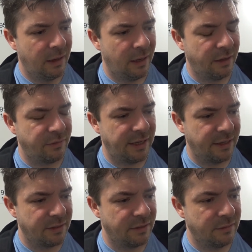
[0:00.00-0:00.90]
I have to
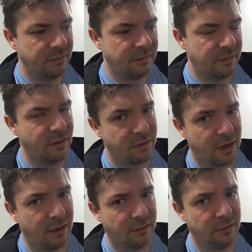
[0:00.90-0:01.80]
get to
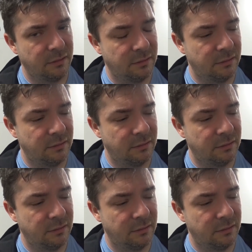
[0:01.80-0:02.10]
Central